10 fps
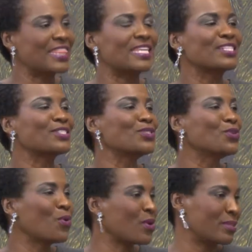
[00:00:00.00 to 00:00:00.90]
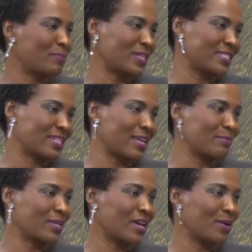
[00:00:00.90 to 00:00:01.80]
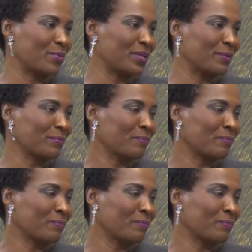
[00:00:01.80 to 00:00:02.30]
and there's no other place like Malawi.